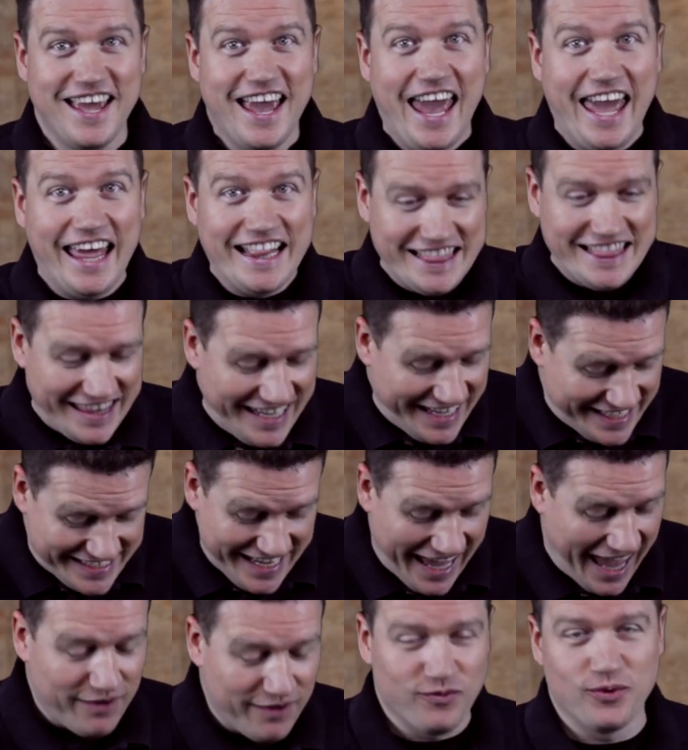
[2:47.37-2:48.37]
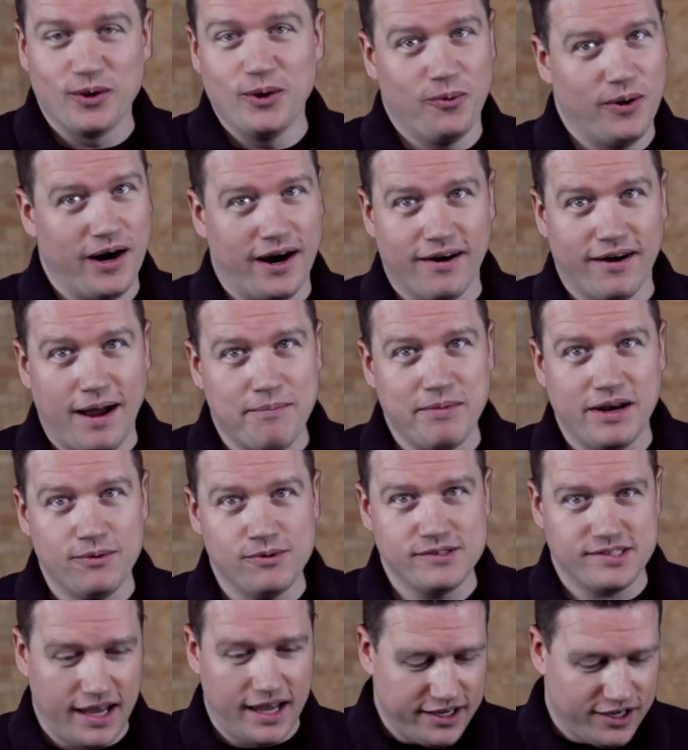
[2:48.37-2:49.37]
It leaked everywhere. I mean,
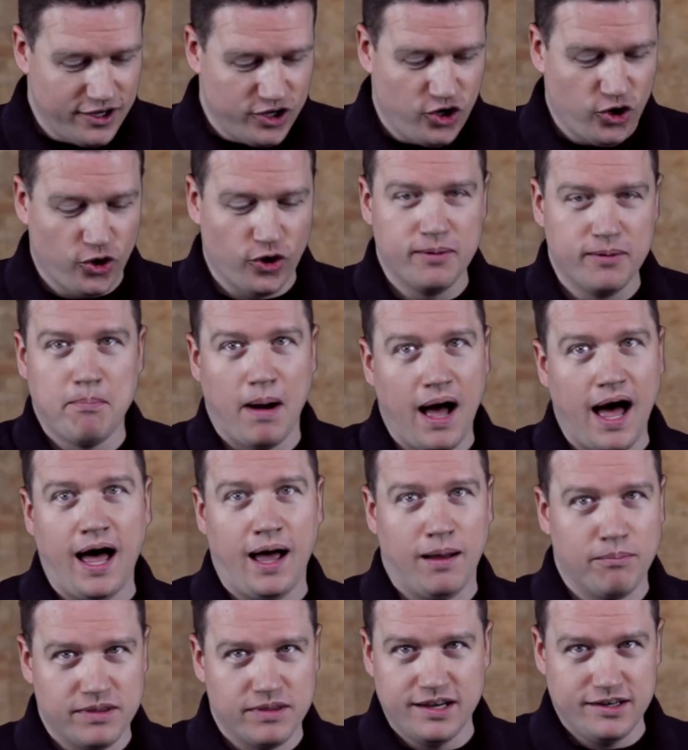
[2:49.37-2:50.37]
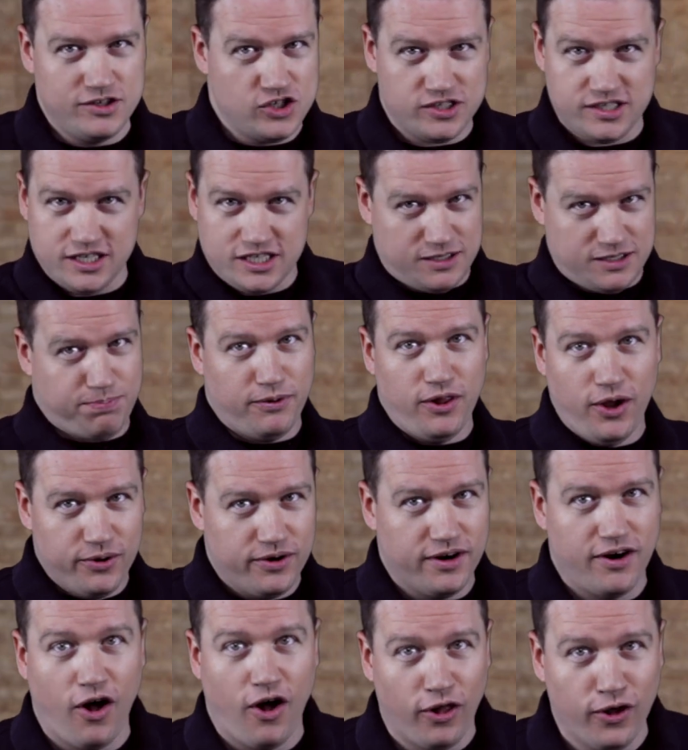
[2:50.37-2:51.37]
it was like a urine bomb that just
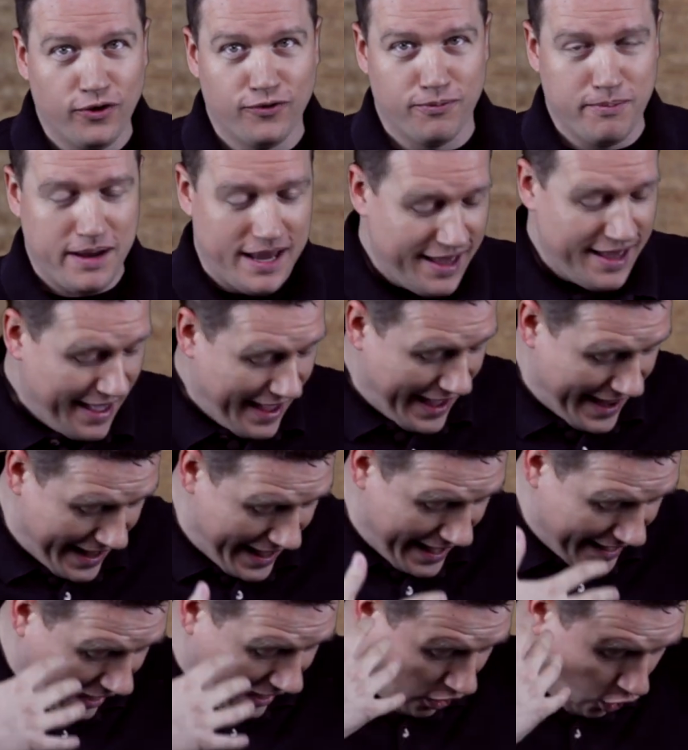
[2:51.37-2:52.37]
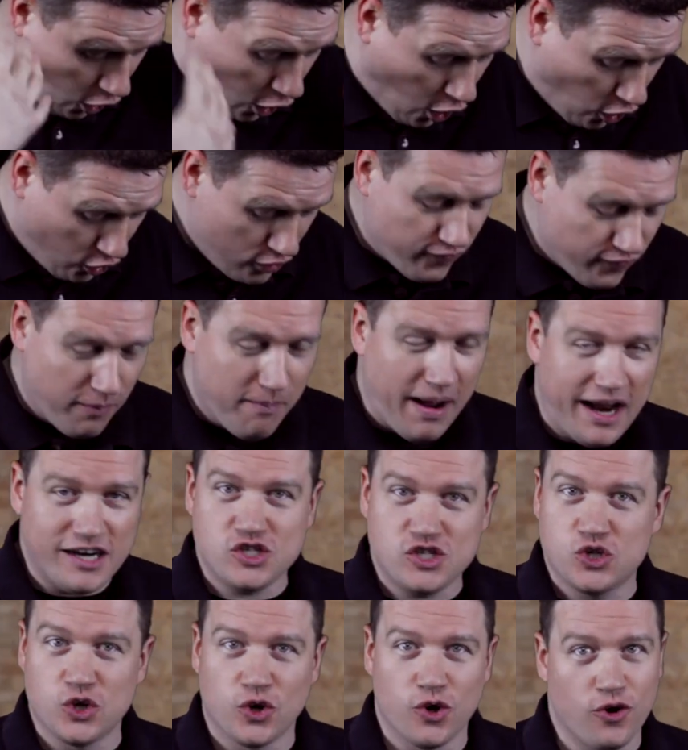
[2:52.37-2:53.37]
exploded all over me. And it got all over my
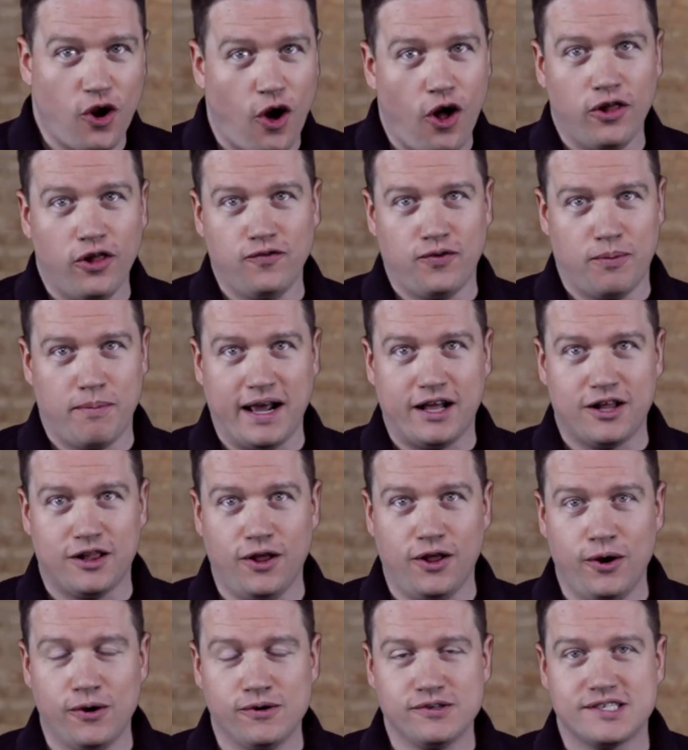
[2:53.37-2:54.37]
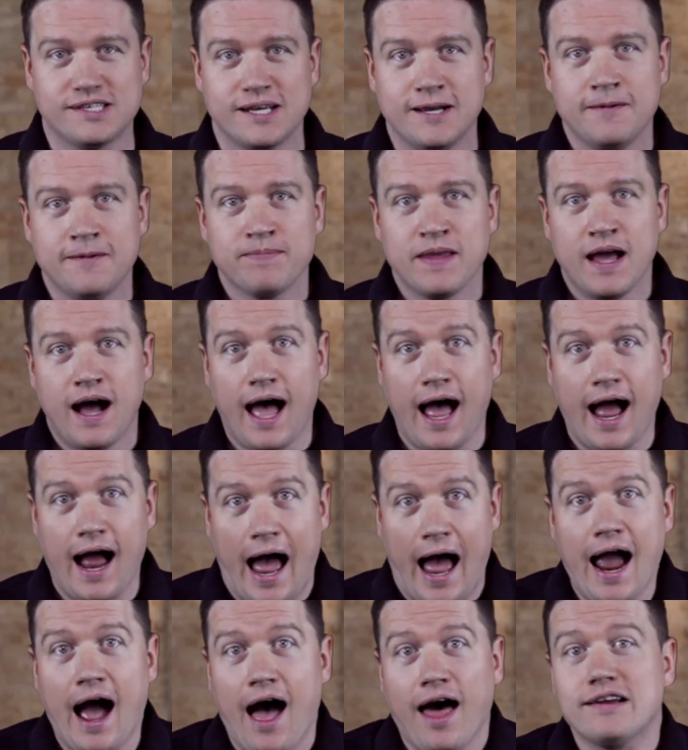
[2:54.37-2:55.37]
shirt, all over my clothes.
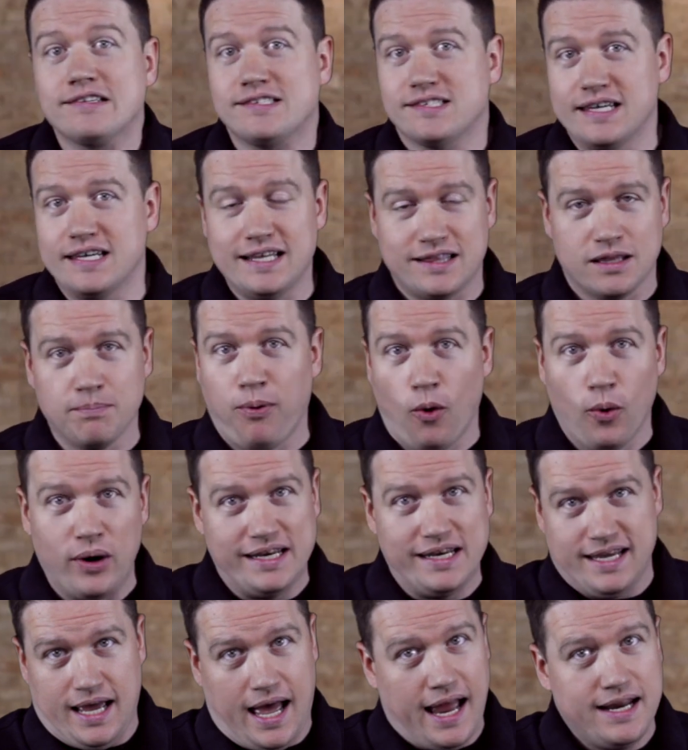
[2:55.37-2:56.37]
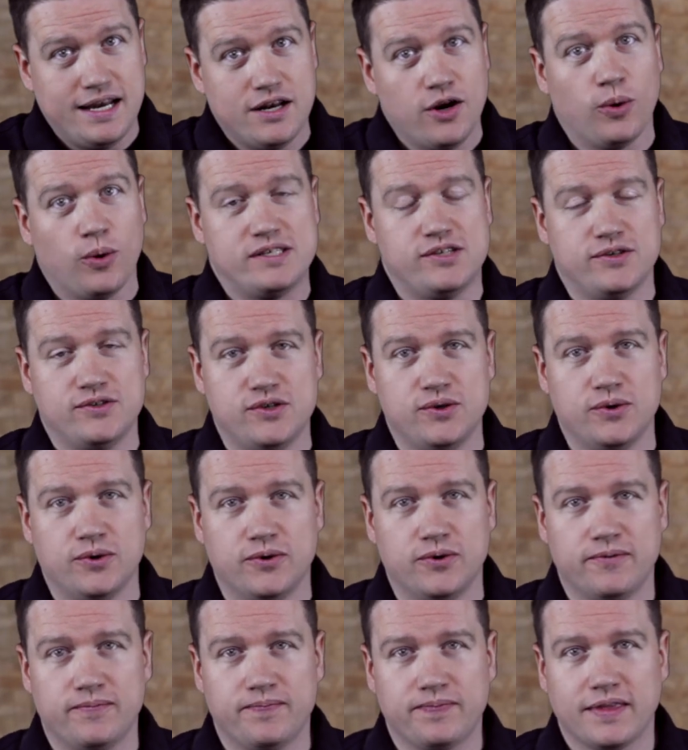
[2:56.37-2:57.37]
I honestly, at the point, I didn't know what to
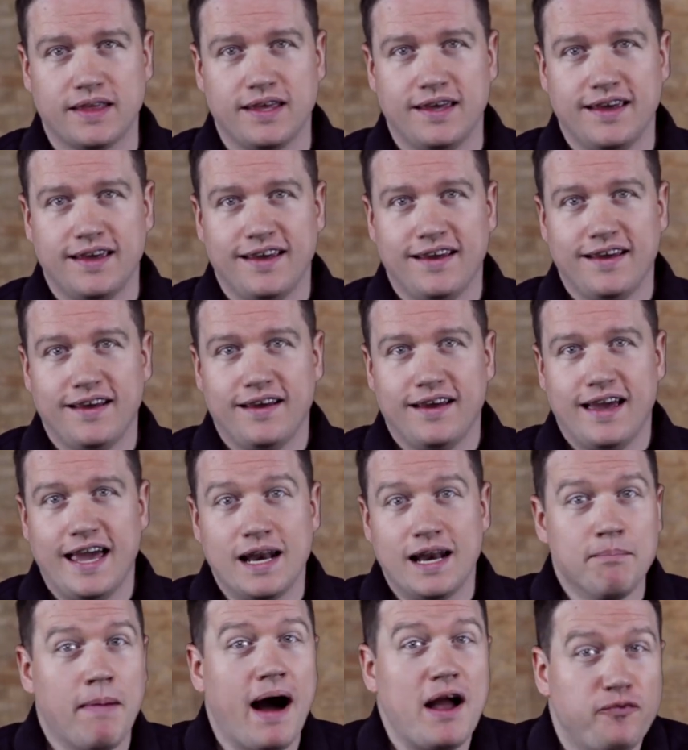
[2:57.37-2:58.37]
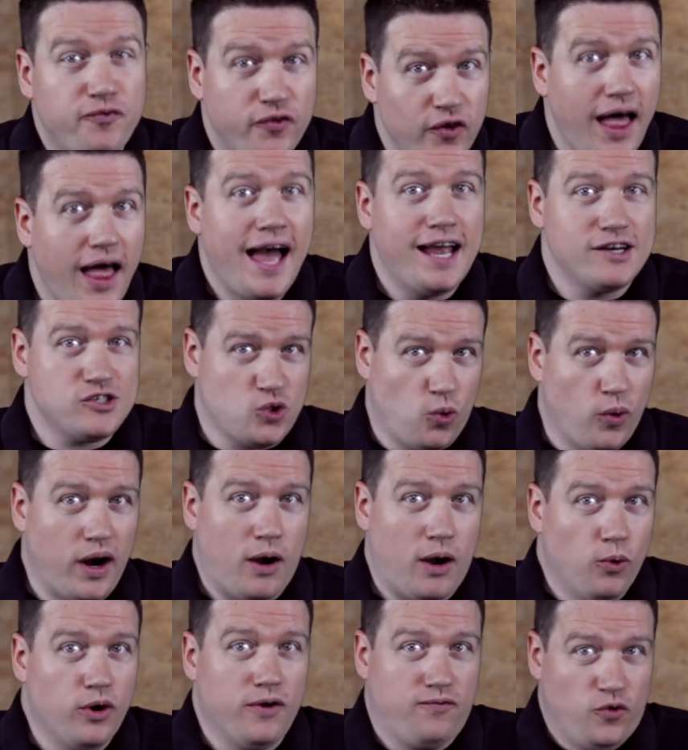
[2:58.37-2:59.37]
do. And in my flesh, what
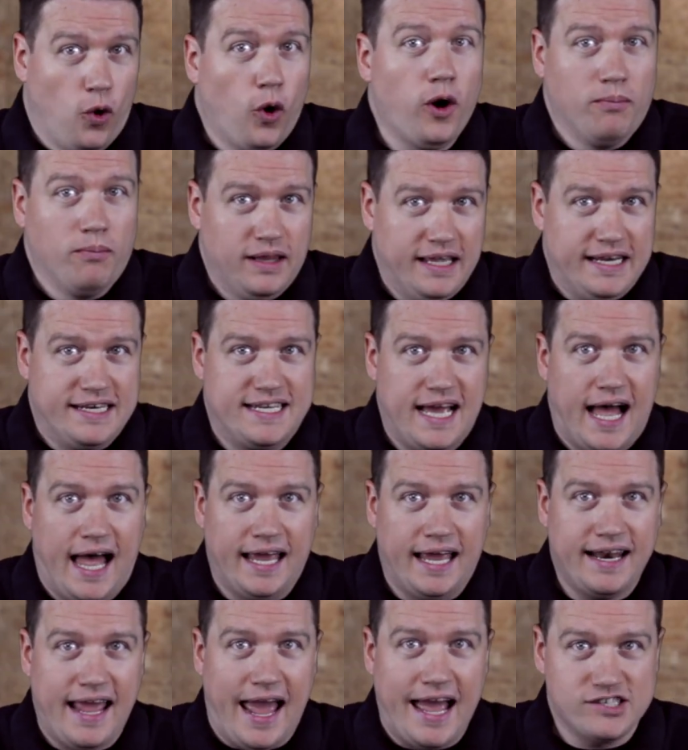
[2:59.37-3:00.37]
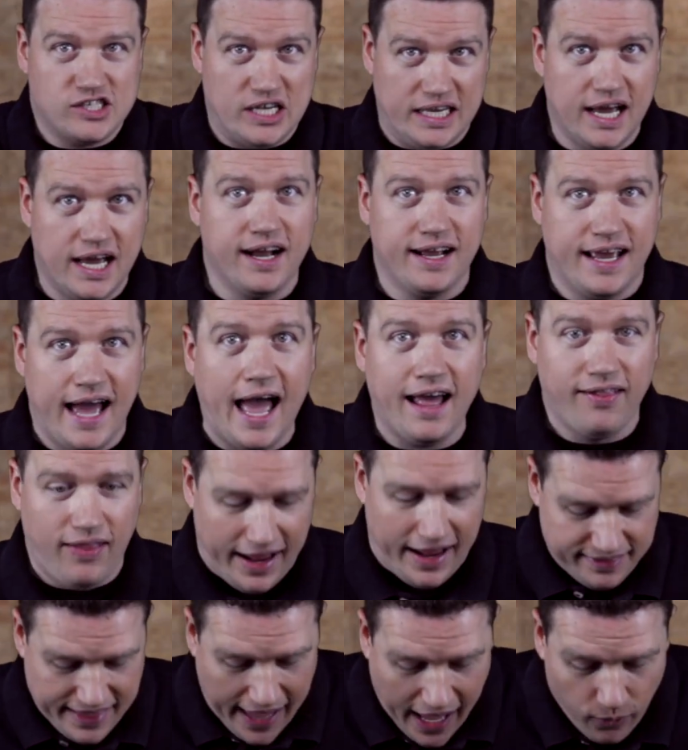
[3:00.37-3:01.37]
I would have normally done as a young guy
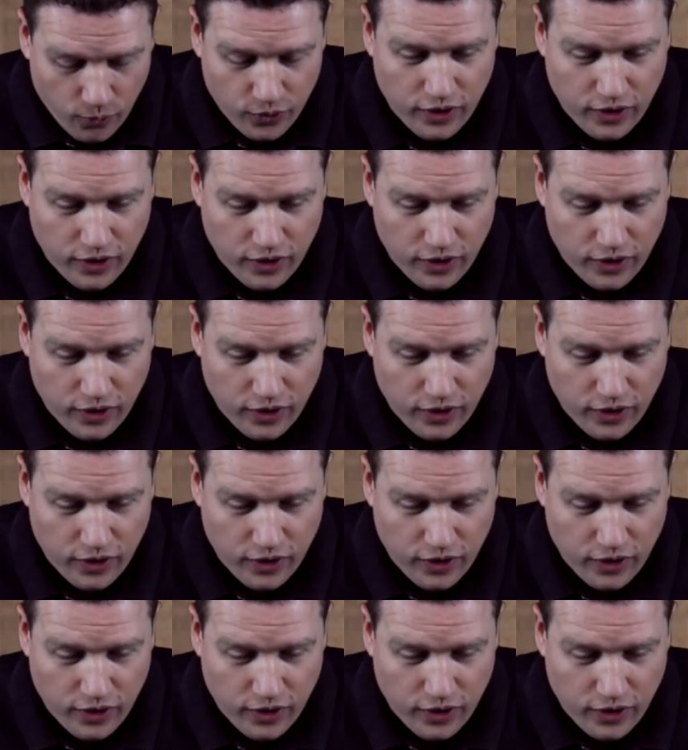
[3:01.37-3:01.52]
like that